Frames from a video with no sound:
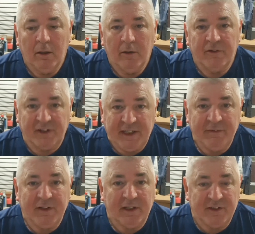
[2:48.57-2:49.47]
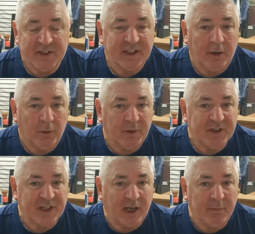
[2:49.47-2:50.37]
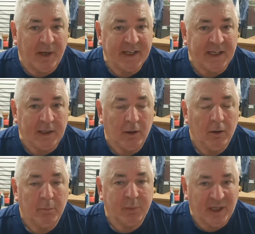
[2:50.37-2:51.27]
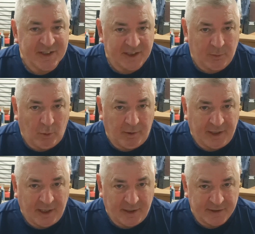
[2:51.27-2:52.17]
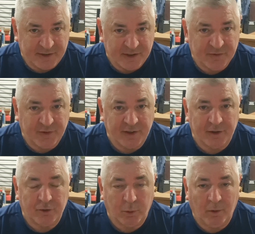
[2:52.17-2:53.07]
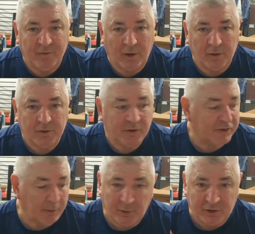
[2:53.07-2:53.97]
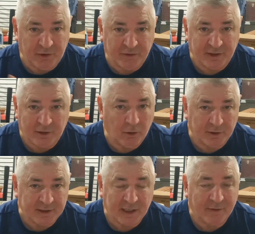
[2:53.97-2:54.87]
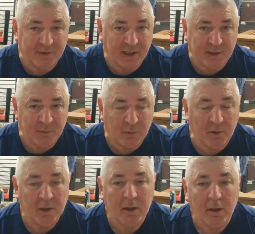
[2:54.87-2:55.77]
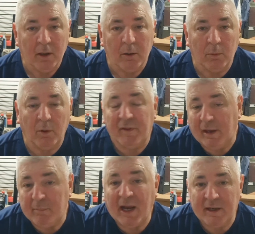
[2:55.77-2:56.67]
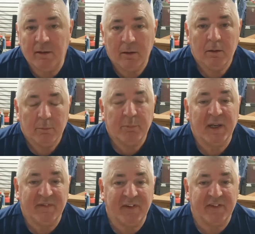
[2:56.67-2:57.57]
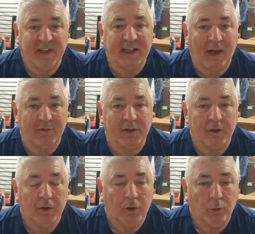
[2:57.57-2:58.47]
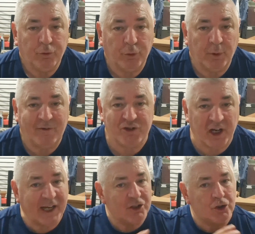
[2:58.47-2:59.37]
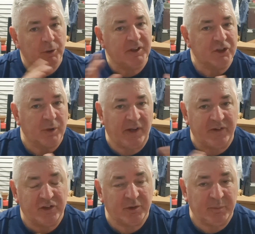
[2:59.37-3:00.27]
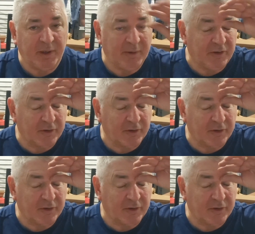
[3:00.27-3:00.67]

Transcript: So given that Disco had already started making plastic wiring harnesses for the 12 volt because they weren't using cotton covered anymore, well, they made PVC covered for FJ during the transition period.